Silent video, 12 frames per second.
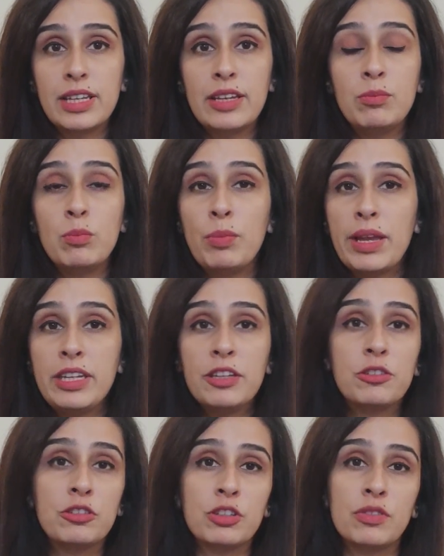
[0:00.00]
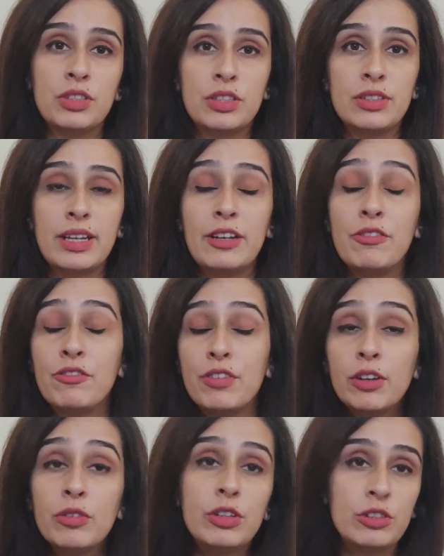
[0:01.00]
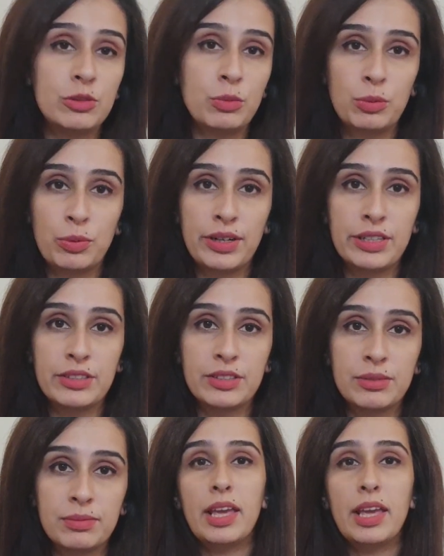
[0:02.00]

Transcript: and many other services at a very reasonable price.